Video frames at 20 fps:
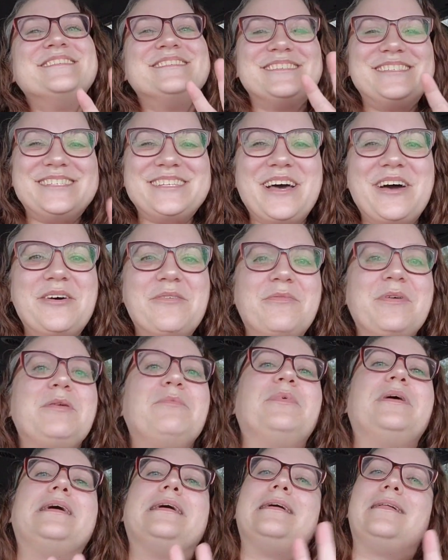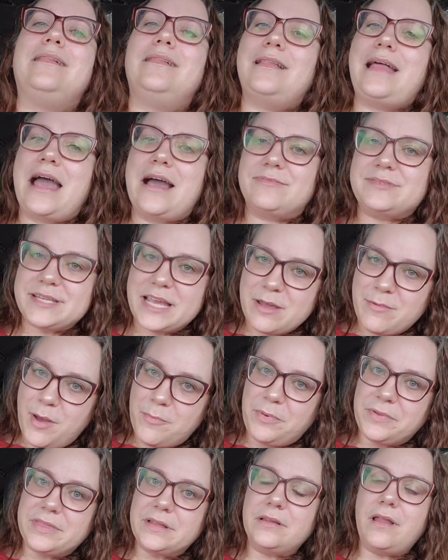So we will have to come
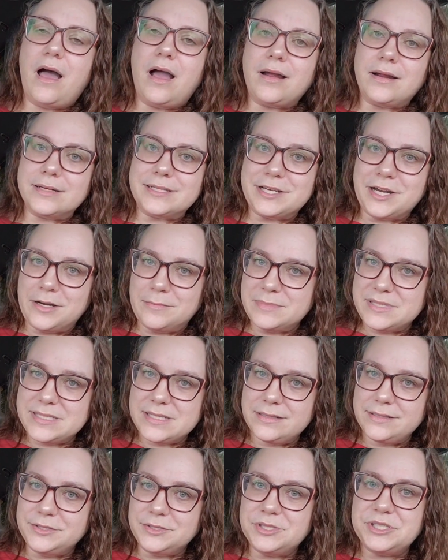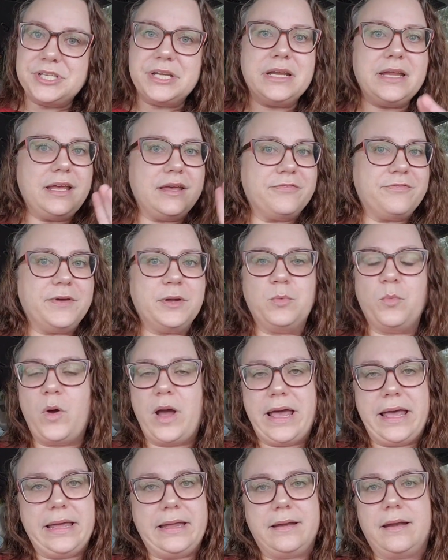up with a longer term solution if and
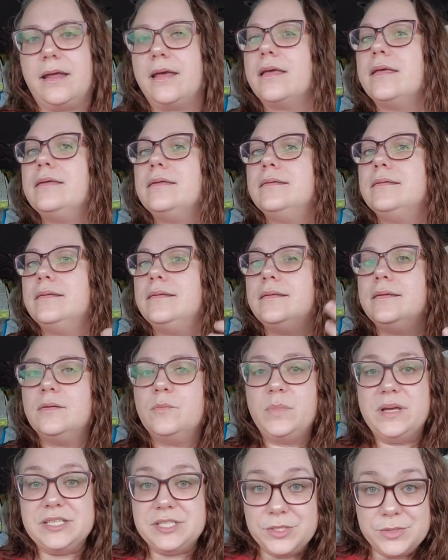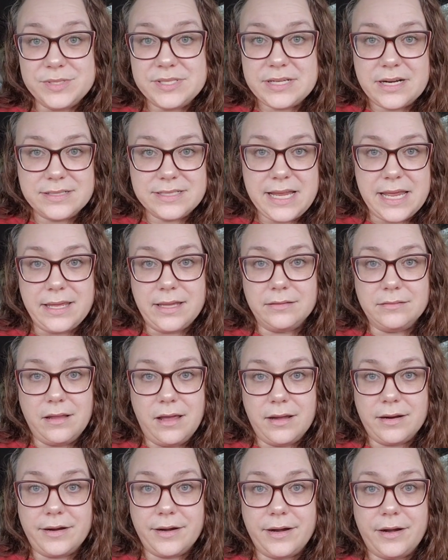when we do start taking
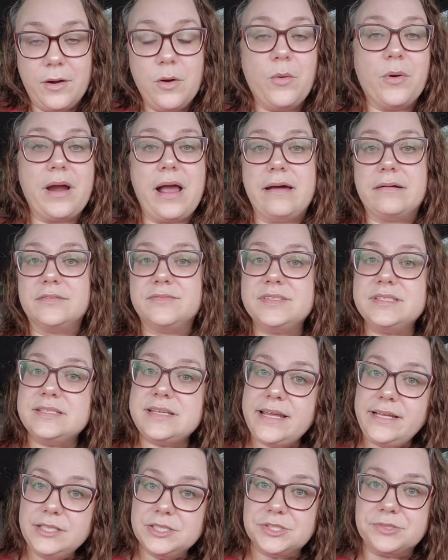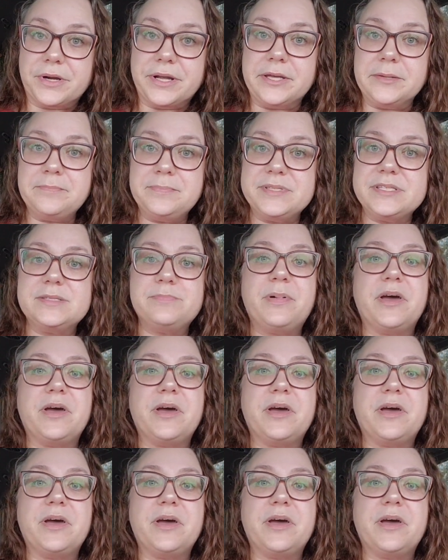longer or out of state trips.